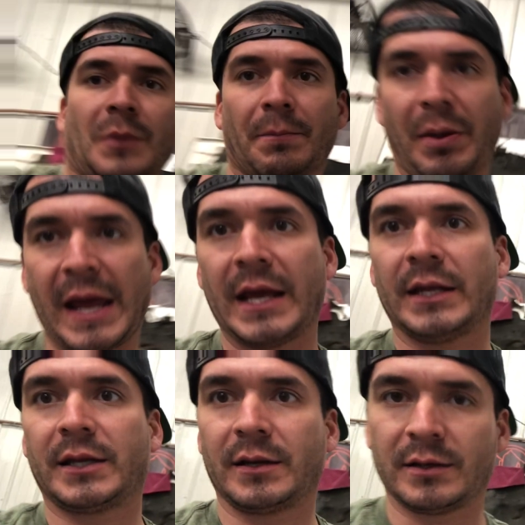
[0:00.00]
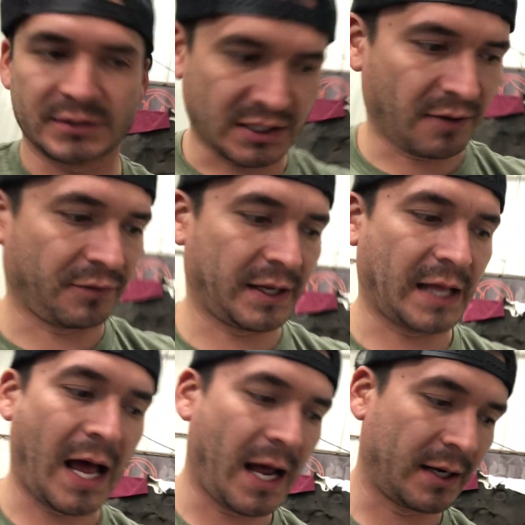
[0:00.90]
paint, stuff like
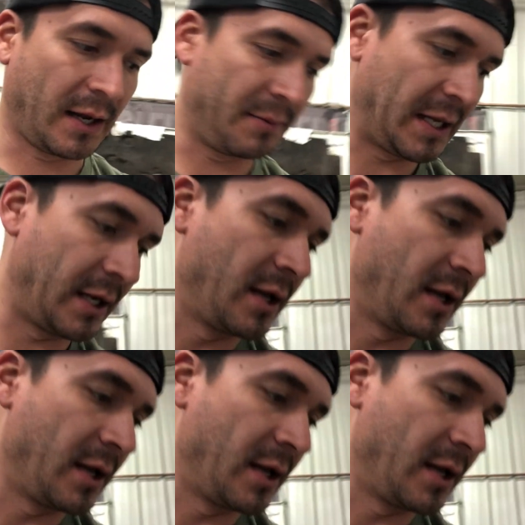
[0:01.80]
that. I mean,